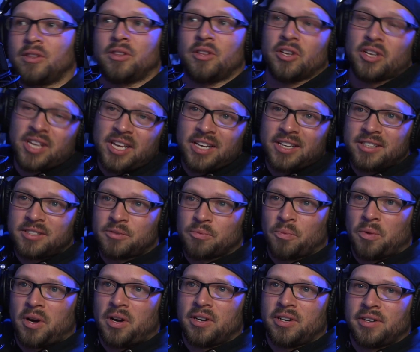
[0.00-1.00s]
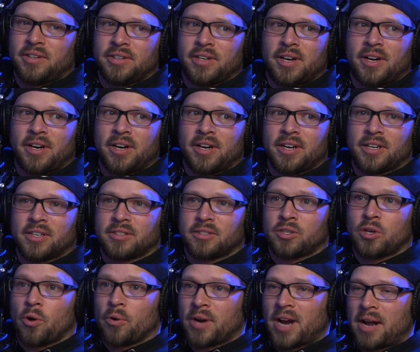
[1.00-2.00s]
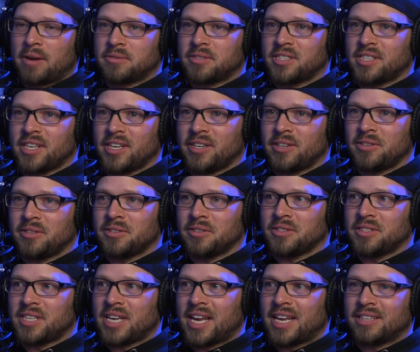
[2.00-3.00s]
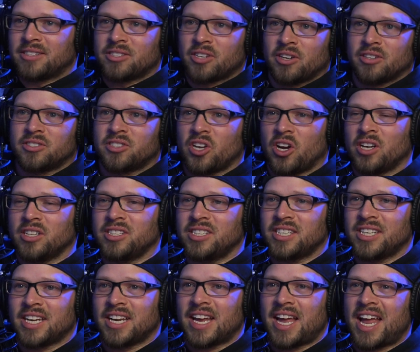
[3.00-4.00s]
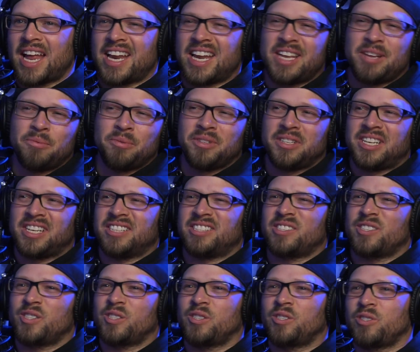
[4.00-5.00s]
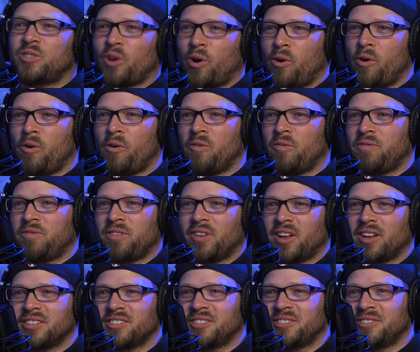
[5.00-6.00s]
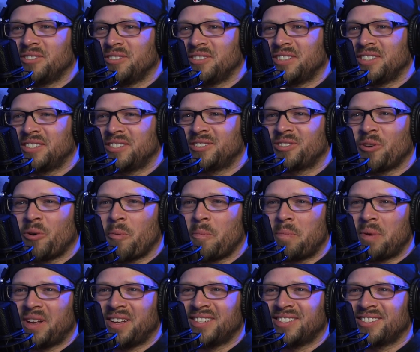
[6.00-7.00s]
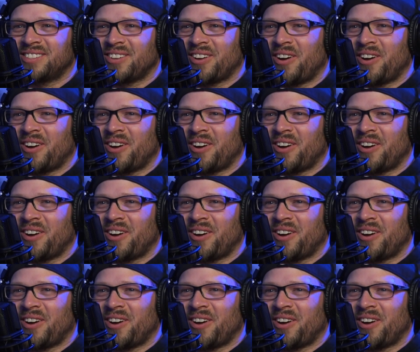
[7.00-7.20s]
the kids would go downstairs and start touching it, and he would get so flustered, so pissed